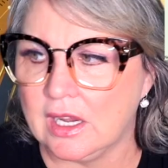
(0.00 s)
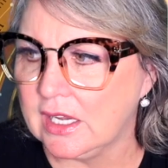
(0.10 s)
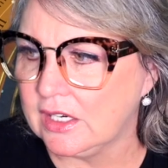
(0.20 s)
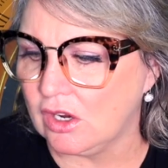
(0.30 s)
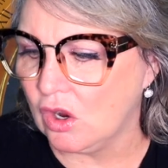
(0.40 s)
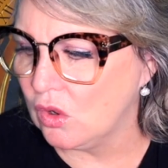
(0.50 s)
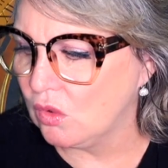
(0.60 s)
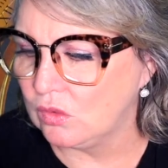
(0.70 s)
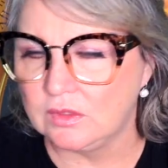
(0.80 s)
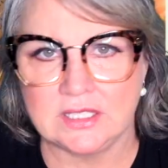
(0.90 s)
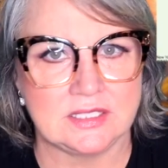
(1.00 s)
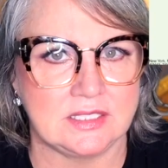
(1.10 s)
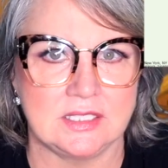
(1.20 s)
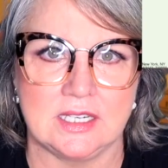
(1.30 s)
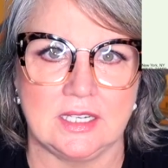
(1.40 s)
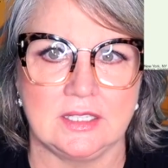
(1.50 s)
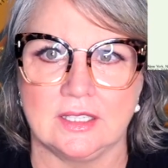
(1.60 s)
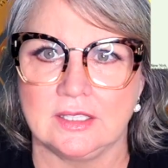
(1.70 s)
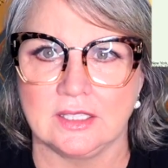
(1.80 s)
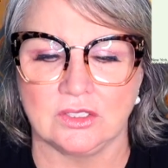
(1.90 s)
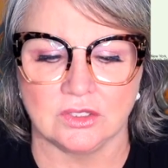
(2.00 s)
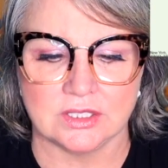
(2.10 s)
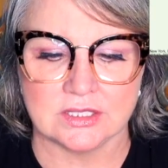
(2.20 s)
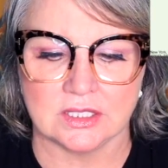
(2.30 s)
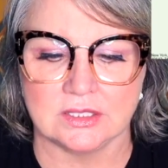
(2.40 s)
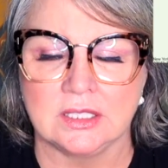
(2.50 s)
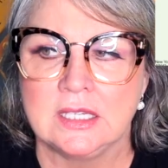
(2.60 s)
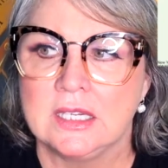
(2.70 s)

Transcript: I had a whole list today and I got it done.